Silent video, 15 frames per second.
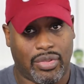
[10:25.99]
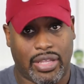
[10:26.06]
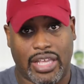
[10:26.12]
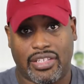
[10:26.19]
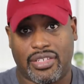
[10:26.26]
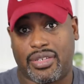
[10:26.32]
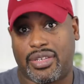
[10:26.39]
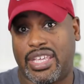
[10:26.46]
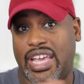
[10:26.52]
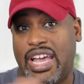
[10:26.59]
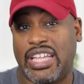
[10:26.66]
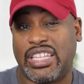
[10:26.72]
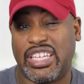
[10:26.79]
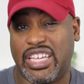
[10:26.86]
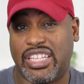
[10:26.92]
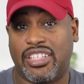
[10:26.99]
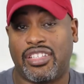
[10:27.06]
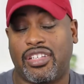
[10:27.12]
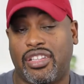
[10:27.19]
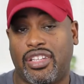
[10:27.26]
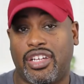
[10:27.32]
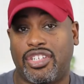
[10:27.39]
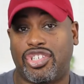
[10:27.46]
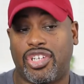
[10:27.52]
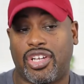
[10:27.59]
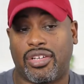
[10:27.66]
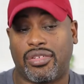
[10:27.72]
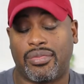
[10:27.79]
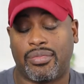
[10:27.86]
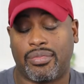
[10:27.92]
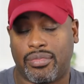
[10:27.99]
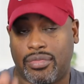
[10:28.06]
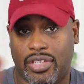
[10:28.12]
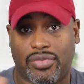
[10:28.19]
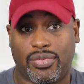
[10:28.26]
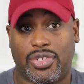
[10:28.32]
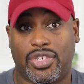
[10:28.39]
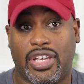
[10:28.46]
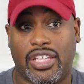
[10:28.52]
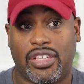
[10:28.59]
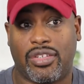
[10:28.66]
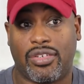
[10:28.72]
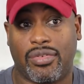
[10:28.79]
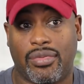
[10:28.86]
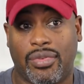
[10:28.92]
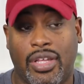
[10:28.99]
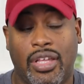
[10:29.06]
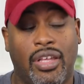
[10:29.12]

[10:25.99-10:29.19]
That's kind of it in a nutshell. That's what you got to do.